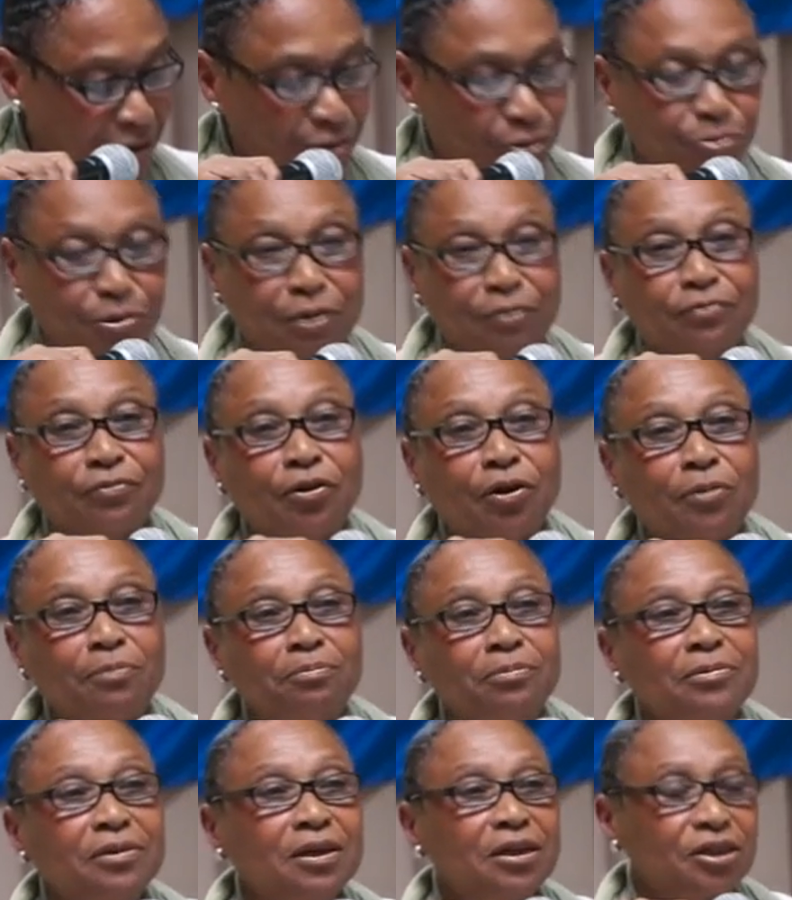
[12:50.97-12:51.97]
to inform
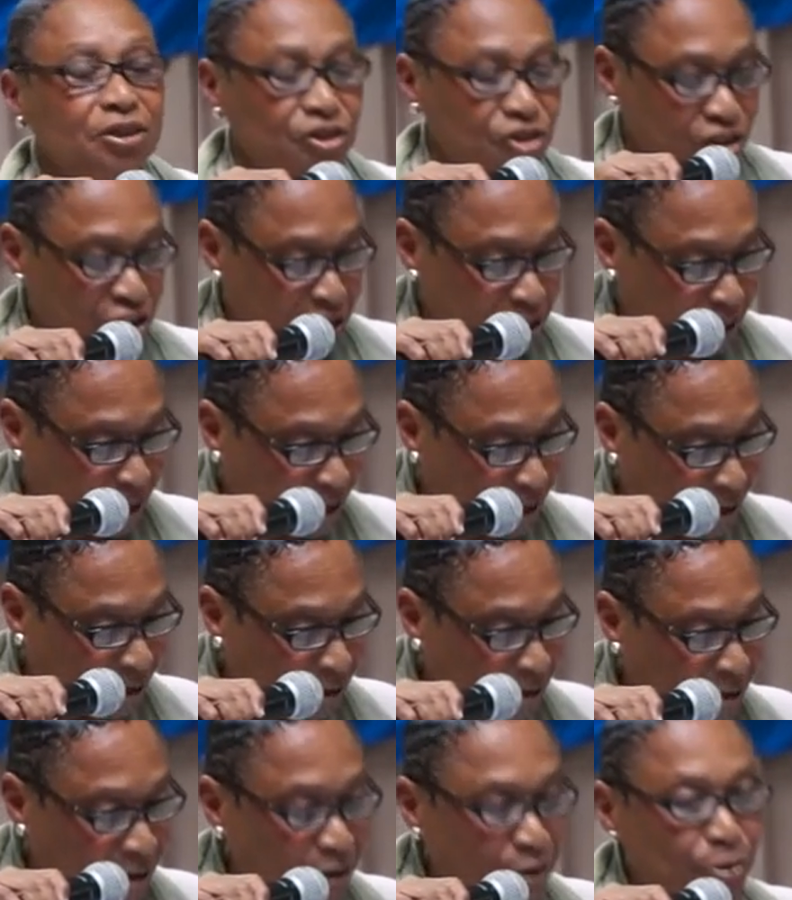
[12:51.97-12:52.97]
General
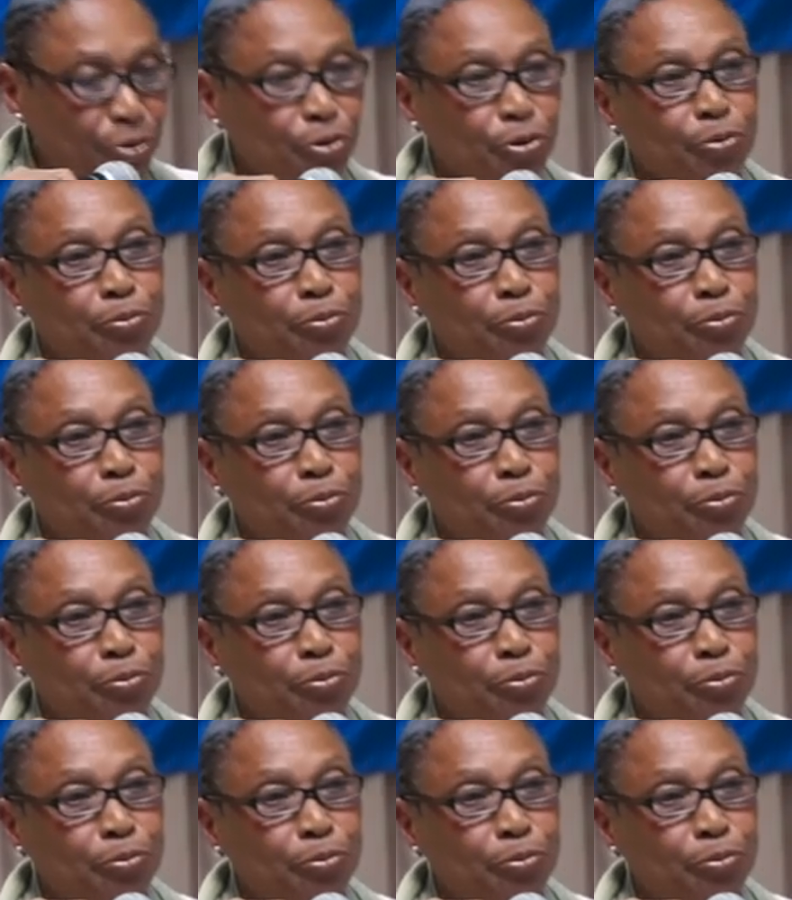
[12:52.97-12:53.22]
de